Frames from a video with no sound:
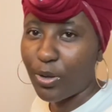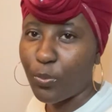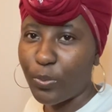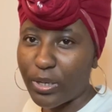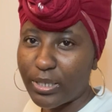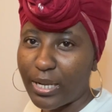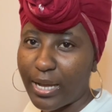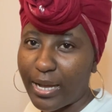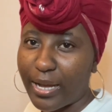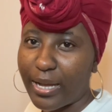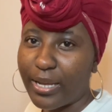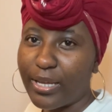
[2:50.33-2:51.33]
what
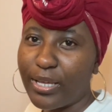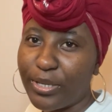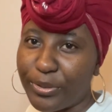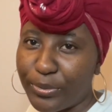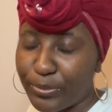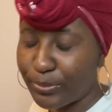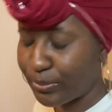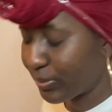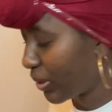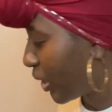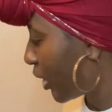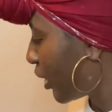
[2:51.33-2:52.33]
I use.
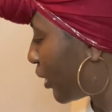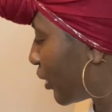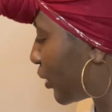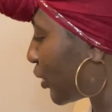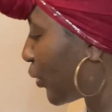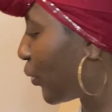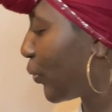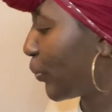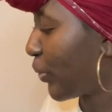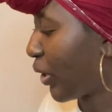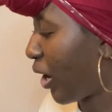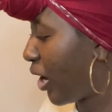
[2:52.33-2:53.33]
So
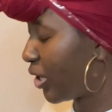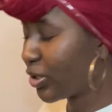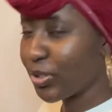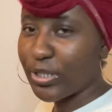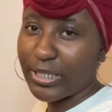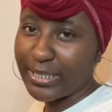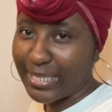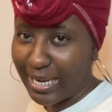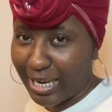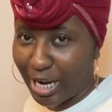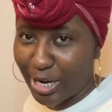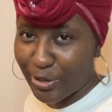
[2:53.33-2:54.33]
we're on to the
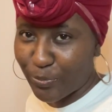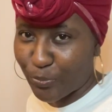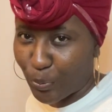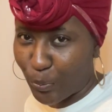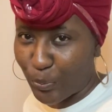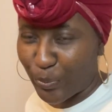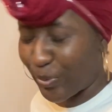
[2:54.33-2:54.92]
second row